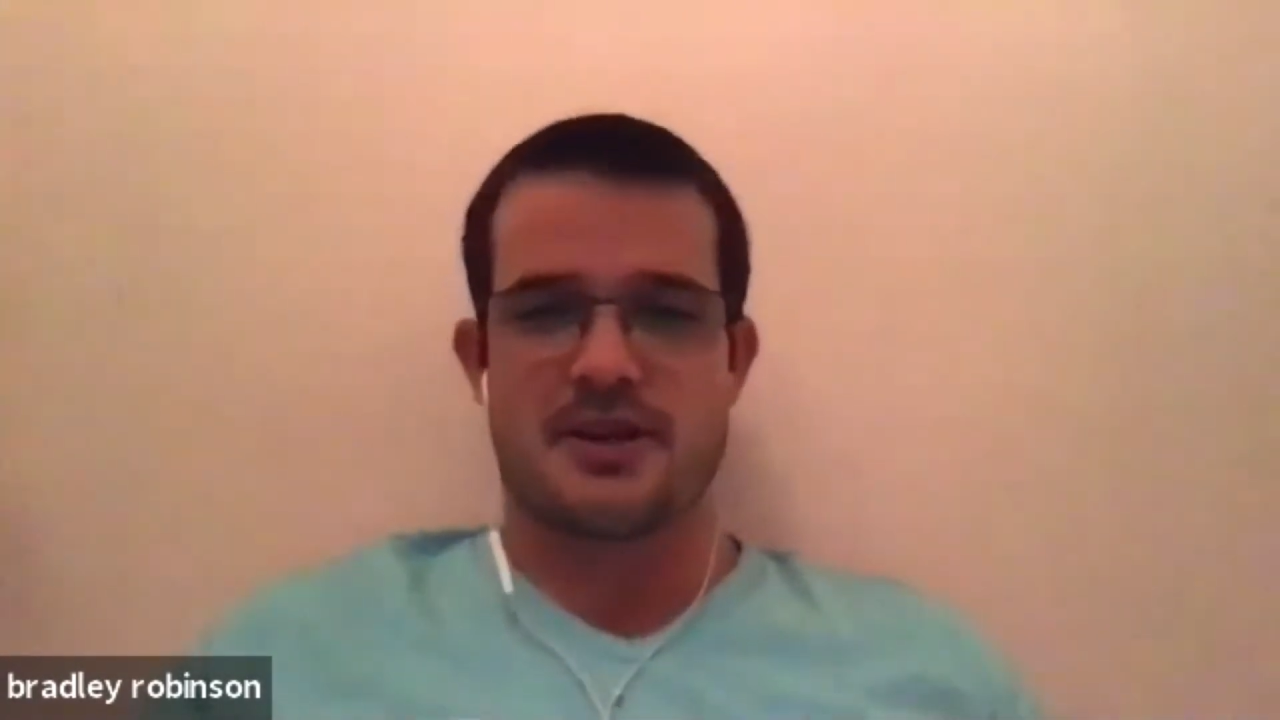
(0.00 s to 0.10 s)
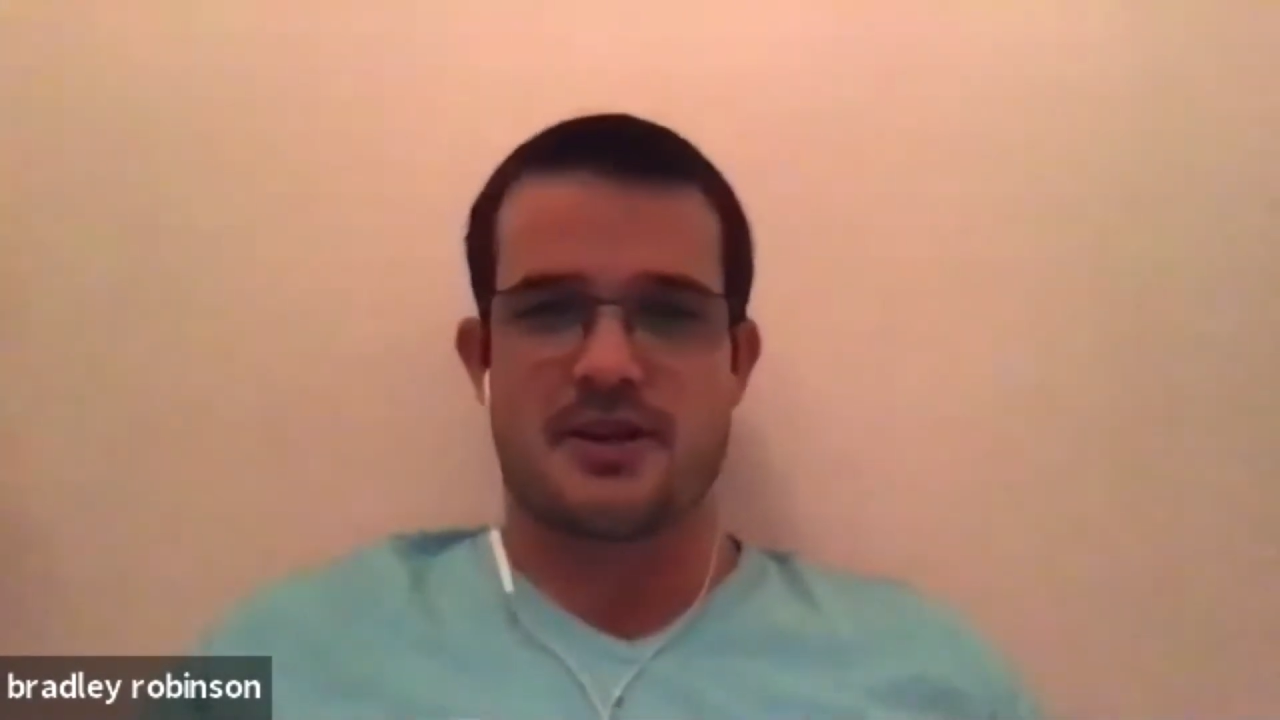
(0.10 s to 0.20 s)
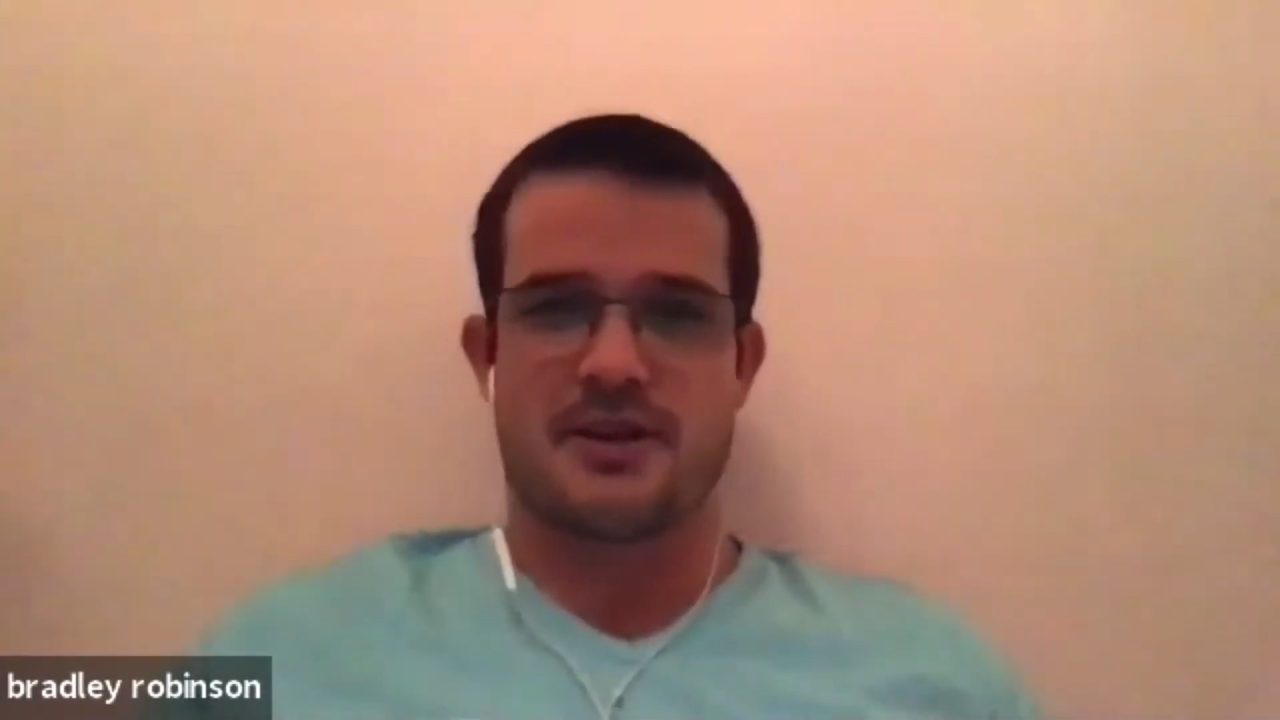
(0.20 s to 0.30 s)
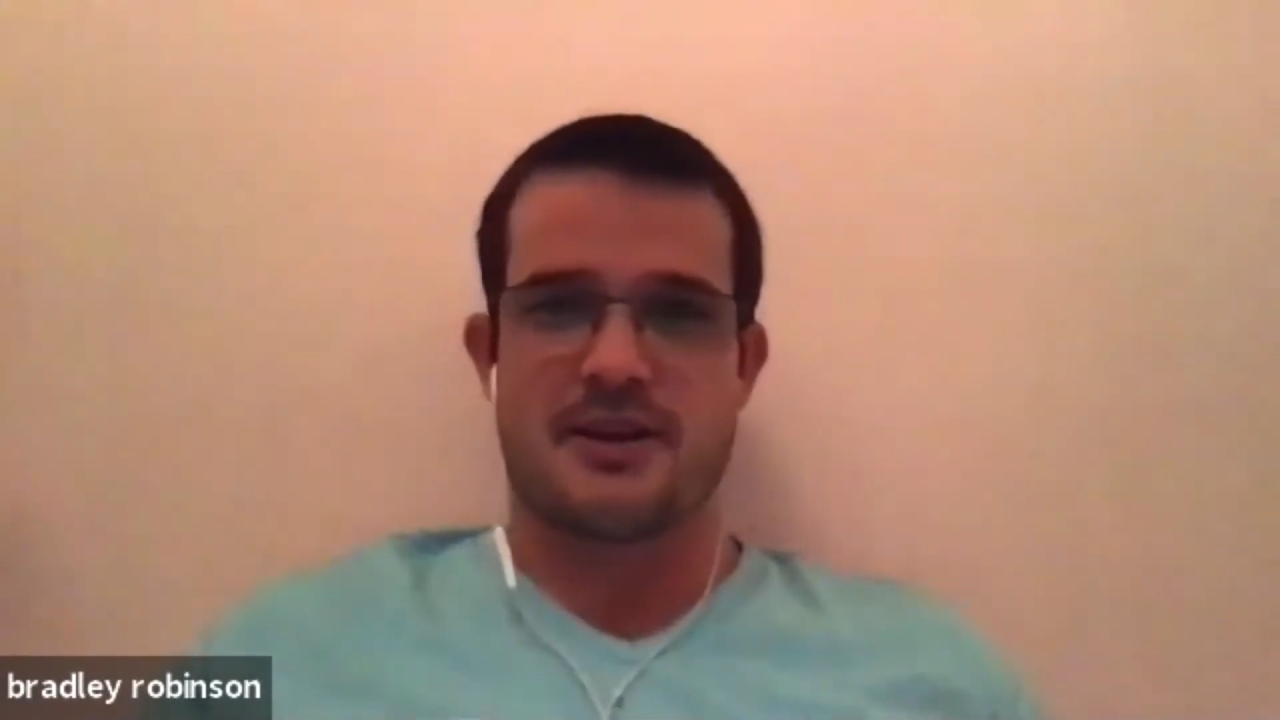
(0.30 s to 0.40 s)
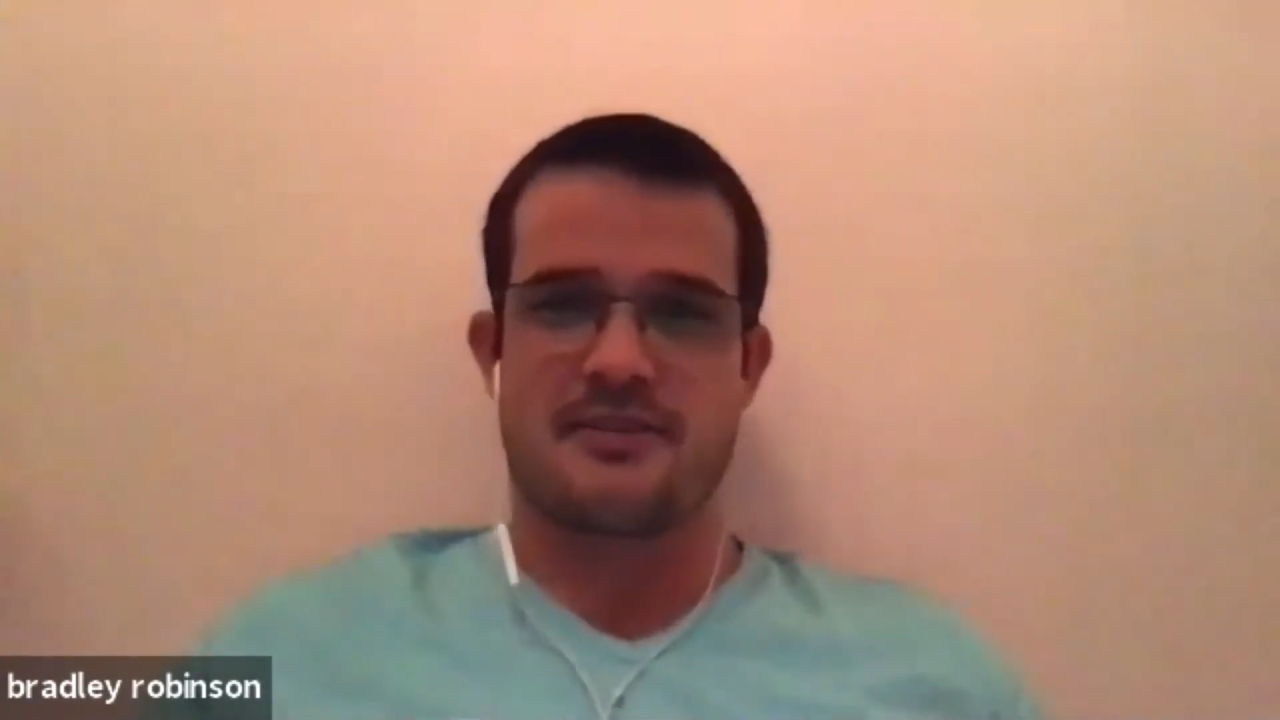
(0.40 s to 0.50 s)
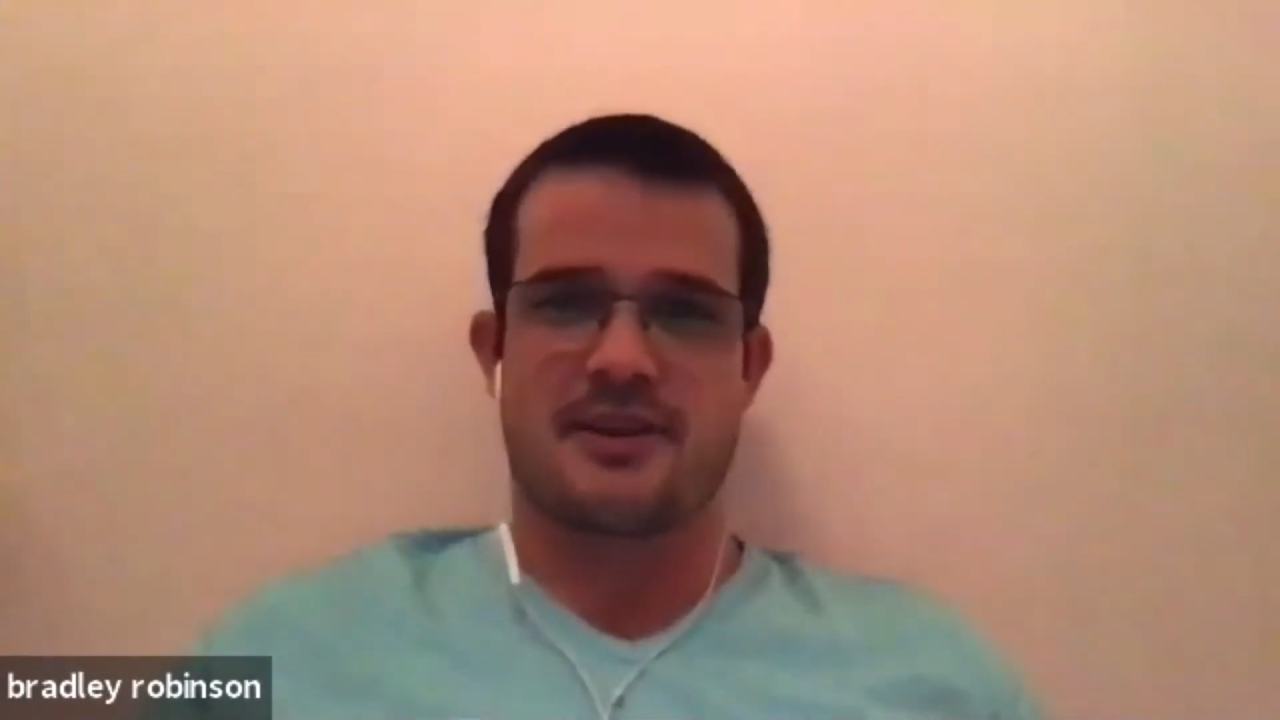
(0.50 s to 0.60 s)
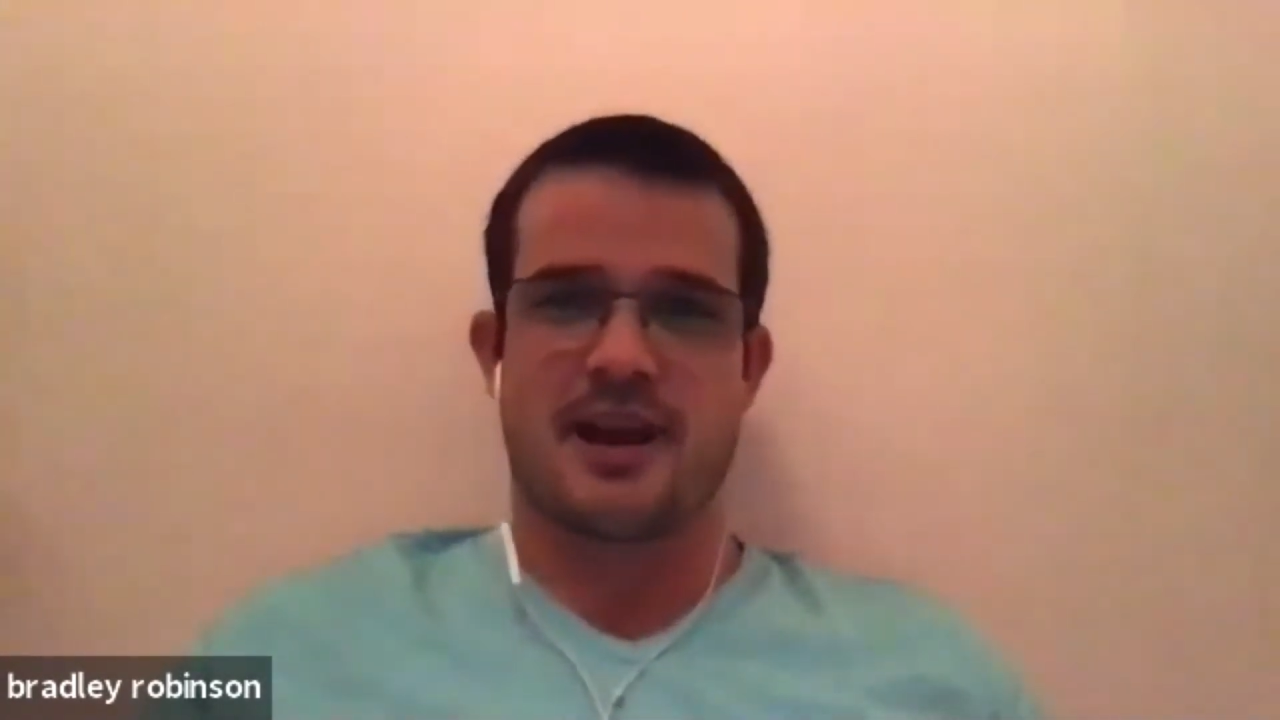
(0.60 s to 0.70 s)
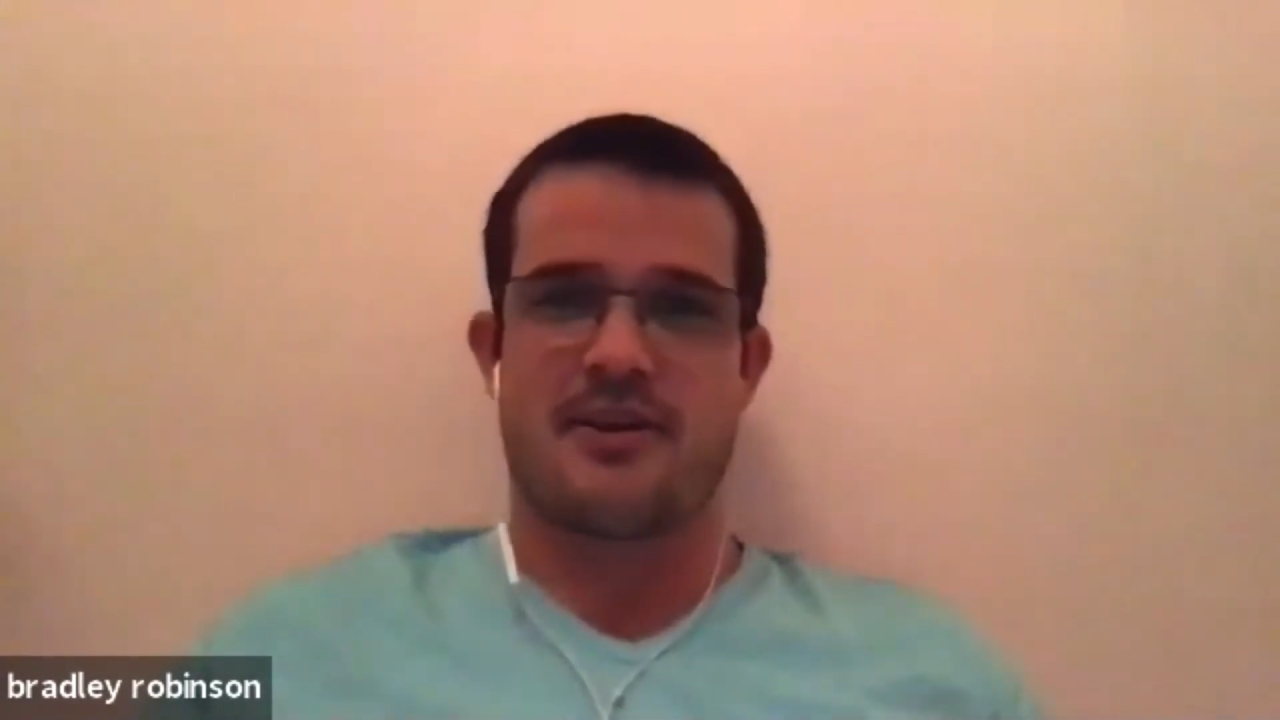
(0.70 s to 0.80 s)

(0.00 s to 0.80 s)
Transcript: and currently